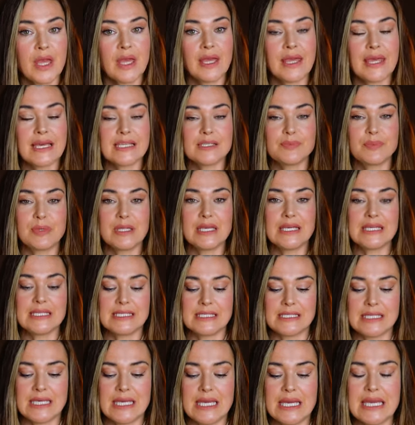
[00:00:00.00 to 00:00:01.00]
gets
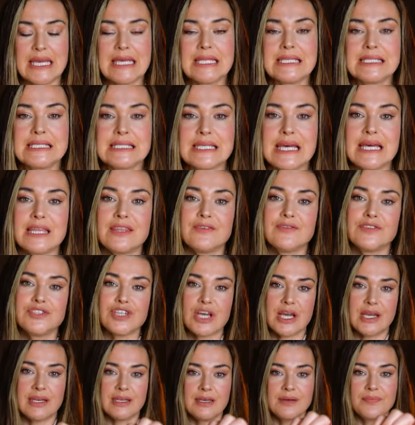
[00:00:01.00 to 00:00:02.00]
placed inside the
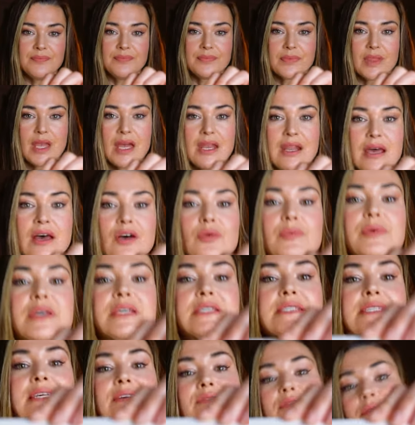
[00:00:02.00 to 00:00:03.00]
vagina, and I hope you
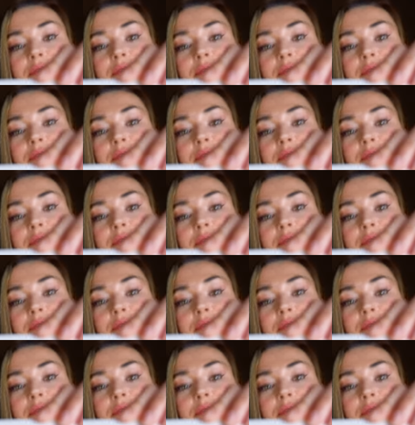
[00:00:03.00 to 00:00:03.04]
can see